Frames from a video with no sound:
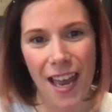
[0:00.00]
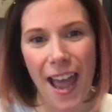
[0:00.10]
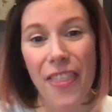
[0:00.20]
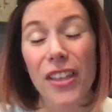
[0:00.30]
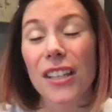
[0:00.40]

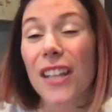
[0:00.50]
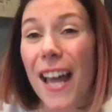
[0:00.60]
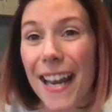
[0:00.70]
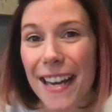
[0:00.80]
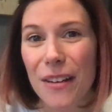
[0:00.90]
And the
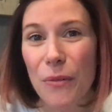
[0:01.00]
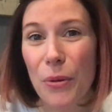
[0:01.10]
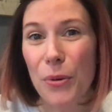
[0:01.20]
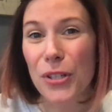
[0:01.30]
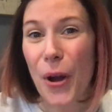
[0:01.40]
light that
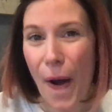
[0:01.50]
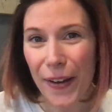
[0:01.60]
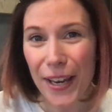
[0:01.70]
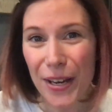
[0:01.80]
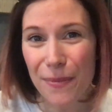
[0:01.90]
we're
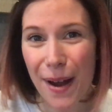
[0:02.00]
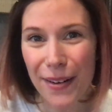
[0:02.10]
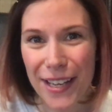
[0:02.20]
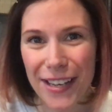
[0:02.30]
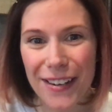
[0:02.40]
talking about
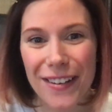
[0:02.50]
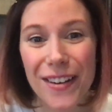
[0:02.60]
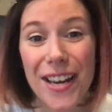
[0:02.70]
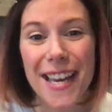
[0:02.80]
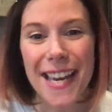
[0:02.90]
here
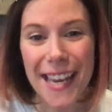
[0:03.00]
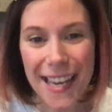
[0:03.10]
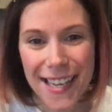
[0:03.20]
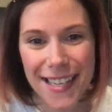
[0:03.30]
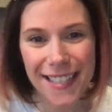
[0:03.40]

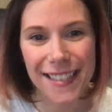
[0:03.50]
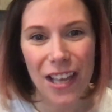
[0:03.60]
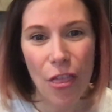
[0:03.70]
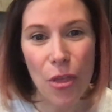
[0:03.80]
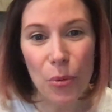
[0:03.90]
is
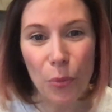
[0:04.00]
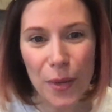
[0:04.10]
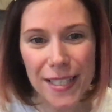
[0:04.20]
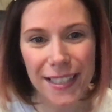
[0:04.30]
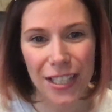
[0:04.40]
the
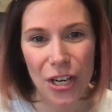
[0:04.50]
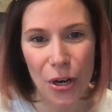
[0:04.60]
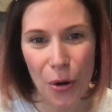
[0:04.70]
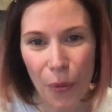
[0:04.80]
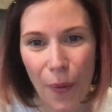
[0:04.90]
risen
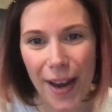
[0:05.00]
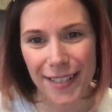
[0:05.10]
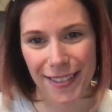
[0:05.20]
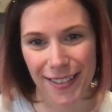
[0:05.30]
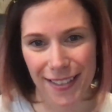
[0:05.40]

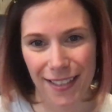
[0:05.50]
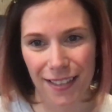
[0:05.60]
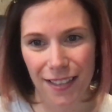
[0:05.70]
Christ.